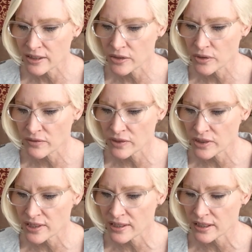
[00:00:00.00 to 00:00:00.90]

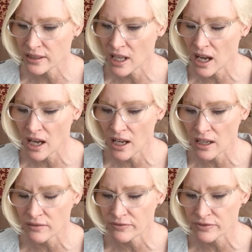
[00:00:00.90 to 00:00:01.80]
universe law
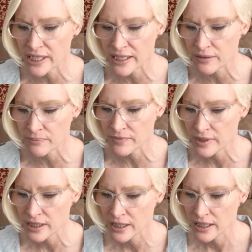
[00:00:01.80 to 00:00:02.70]
of freedom
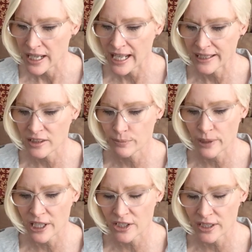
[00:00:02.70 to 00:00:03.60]
and
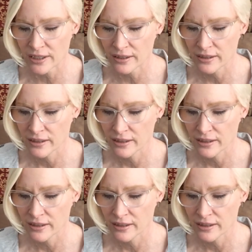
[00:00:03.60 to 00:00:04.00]
expression.